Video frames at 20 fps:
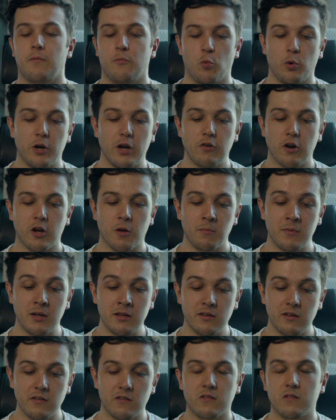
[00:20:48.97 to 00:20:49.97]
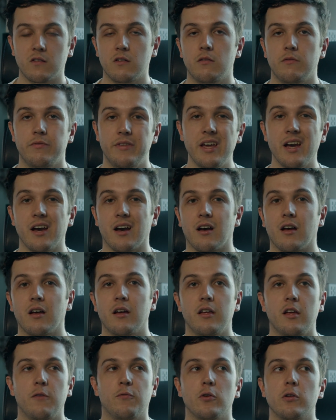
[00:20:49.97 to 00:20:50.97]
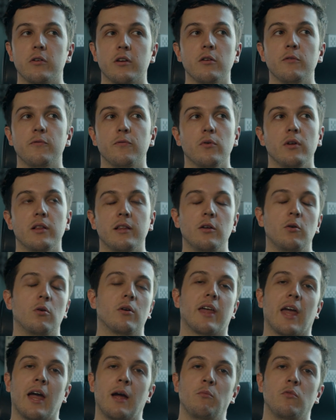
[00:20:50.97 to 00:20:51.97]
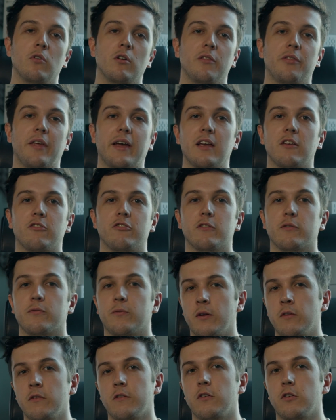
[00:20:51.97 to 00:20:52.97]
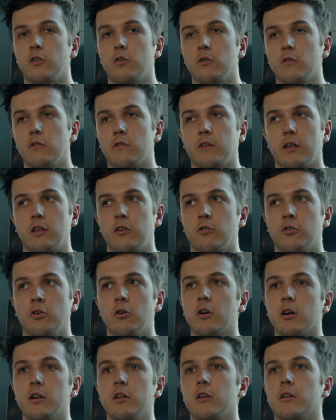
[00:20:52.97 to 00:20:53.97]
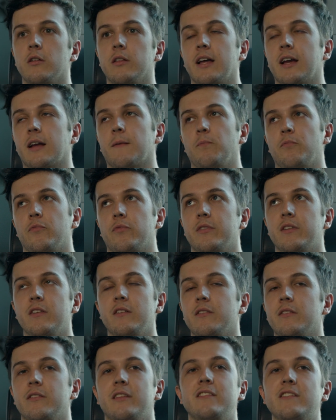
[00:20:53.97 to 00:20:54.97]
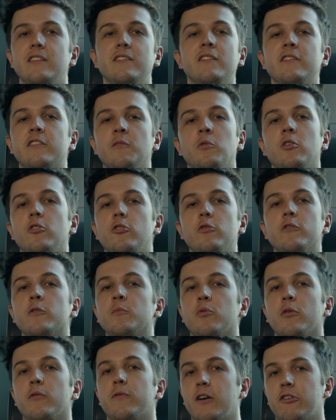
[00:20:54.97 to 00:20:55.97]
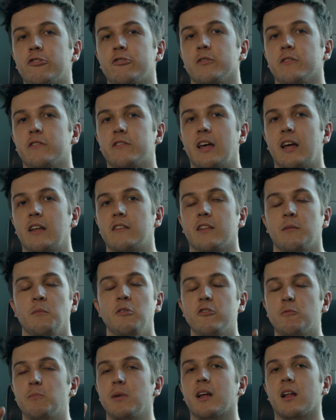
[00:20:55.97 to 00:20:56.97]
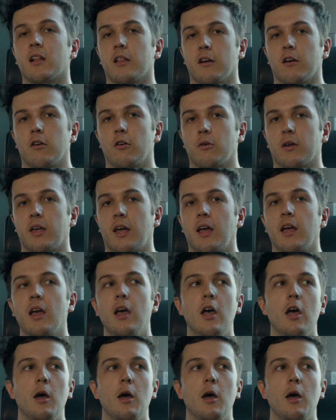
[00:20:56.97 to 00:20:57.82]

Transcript: Would I recommend this? Yeah. If you're looking for a little camera that is just fun to use, that you're not gonna, like, this isn't something you'd use on professional sets. Let me just be clear, okay?